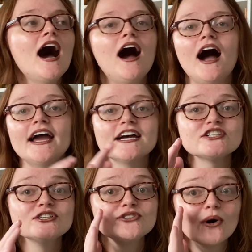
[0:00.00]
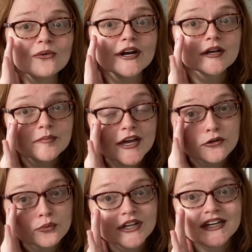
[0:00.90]
I actually don't
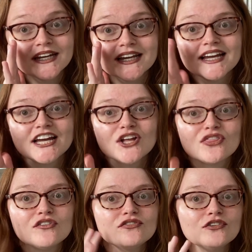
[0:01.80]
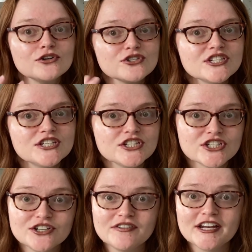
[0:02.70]
recommend reading the first
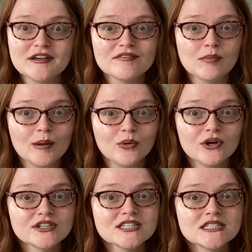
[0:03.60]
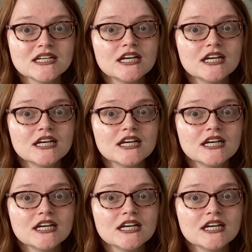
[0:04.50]
edition of any of my books.